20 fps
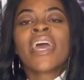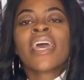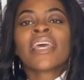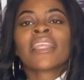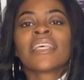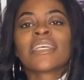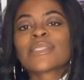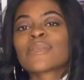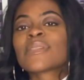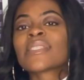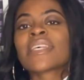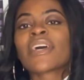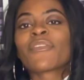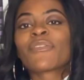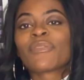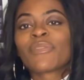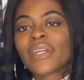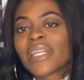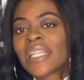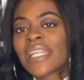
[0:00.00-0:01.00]
this was a
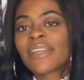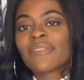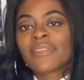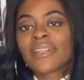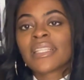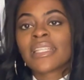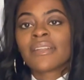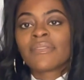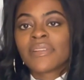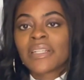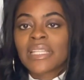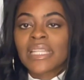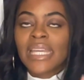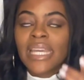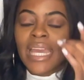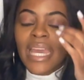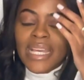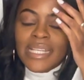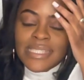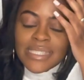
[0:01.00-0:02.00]
really, really,
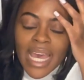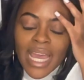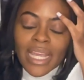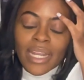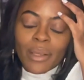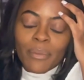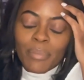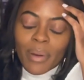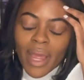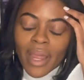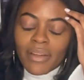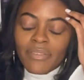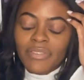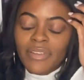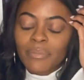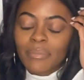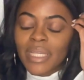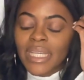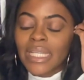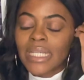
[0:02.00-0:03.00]
really exciting part for
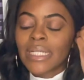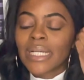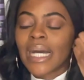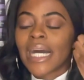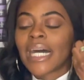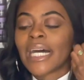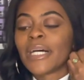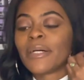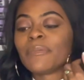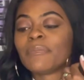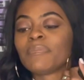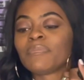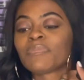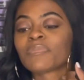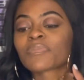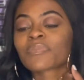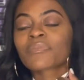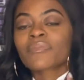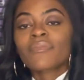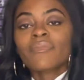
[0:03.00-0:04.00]
me.
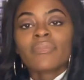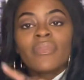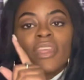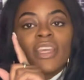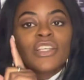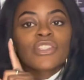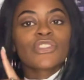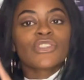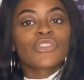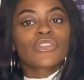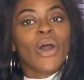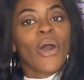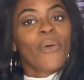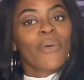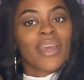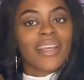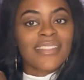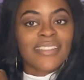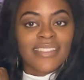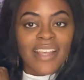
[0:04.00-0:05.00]
So
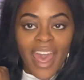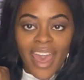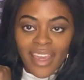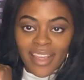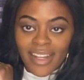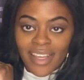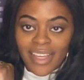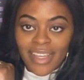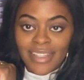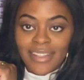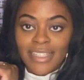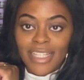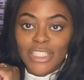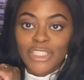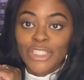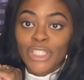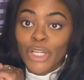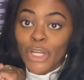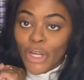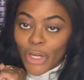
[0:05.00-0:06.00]
exciting that
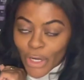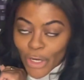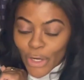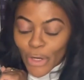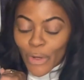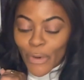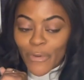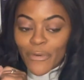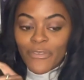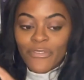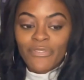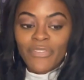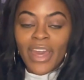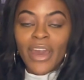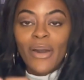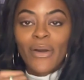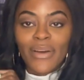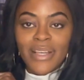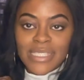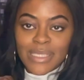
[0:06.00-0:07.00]
your girl
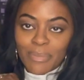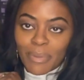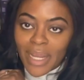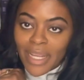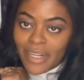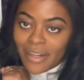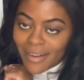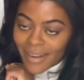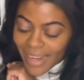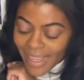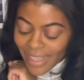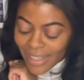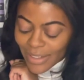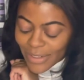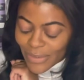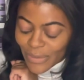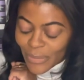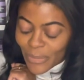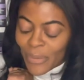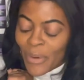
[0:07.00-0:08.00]
fell and sprained her
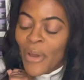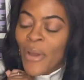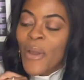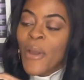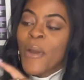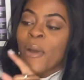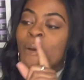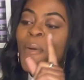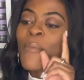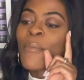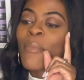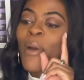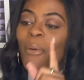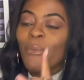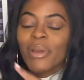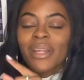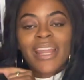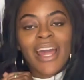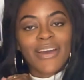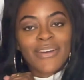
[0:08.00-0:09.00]
ankle. But
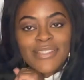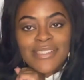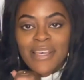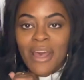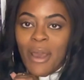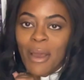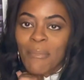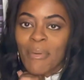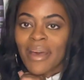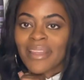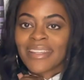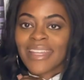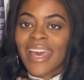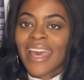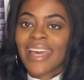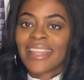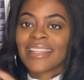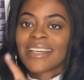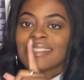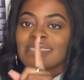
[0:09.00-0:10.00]
we're not going to talk about
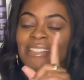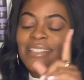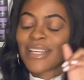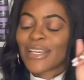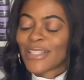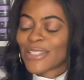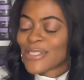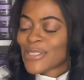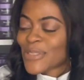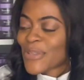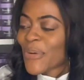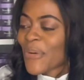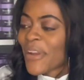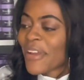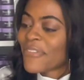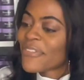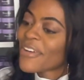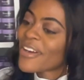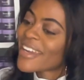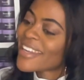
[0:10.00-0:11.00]
that. That's another story
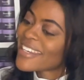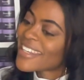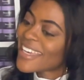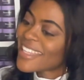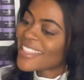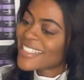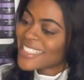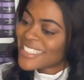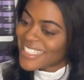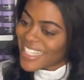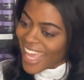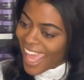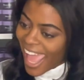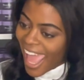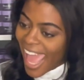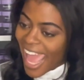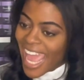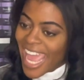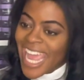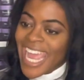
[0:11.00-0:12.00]
for another
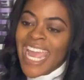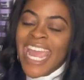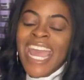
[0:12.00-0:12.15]
day.